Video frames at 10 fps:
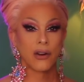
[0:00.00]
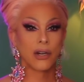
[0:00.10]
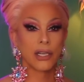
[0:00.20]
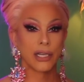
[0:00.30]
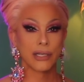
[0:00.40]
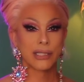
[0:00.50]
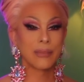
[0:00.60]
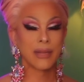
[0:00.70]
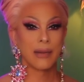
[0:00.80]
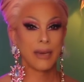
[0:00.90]
or, you know,
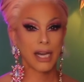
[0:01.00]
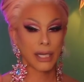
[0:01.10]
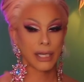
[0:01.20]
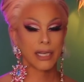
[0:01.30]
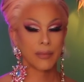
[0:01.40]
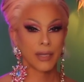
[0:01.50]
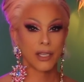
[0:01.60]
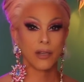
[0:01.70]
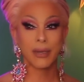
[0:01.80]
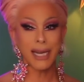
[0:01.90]
something about it, it could have been
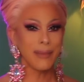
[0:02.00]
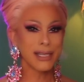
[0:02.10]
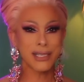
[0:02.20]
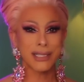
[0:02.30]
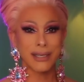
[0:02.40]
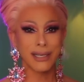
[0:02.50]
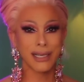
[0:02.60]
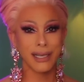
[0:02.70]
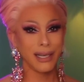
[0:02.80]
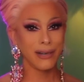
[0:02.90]
cute. But I mean, she still looked
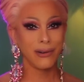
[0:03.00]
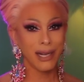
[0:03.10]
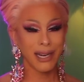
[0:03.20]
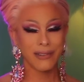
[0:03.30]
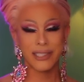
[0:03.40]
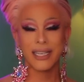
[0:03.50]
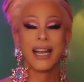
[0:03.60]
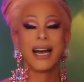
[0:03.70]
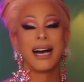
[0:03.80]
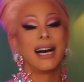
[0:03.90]
good, whatever.
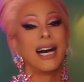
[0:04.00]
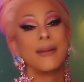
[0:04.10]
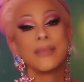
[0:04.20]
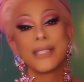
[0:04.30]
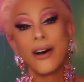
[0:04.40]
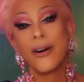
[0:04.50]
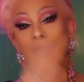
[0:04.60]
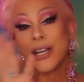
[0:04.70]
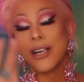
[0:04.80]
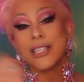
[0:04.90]
So
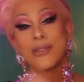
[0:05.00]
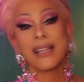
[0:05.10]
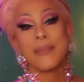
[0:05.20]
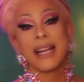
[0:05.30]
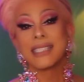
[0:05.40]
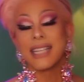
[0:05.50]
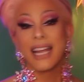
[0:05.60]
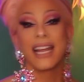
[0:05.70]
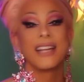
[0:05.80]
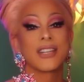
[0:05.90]
the girls are on the main
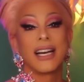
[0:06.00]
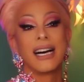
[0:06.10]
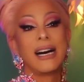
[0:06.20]
stage.